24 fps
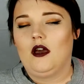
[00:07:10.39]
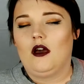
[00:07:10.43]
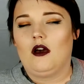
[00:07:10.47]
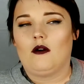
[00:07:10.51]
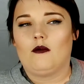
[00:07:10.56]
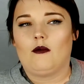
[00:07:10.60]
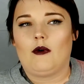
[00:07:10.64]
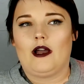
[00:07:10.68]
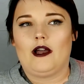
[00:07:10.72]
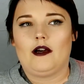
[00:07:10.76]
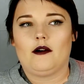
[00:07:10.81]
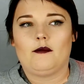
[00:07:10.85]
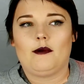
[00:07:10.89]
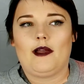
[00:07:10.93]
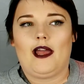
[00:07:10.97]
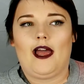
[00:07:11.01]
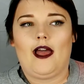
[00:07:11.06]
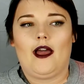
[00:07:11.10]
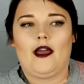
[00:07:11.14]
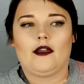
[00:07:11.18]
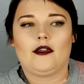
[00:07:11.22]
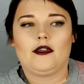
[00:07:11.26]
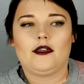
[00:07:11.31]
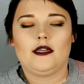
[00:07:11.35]
a while
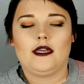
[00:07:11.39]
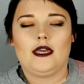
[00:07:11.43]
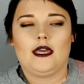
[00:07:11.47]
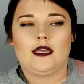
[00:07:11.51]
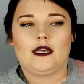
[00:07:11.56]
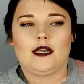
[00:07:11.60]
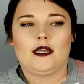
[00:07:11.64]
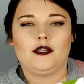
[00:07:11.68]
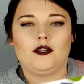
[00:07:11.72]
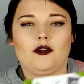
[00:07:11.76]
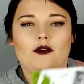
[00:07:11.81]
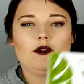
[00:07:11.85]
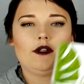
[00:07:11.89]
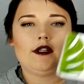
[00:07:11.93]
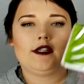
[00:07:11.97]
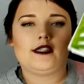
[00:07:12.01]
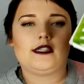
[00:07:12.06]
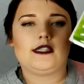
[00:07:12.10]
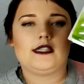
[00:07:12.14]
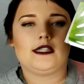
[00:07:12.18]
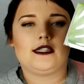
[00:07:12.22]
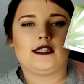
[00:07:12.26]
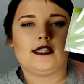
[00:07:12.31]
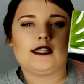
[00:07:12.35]
back, and I
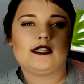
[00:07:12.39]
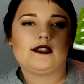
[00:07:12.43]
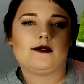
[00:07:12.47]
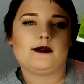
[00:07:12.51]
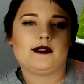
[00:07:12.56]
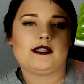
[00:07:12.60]
noticed that this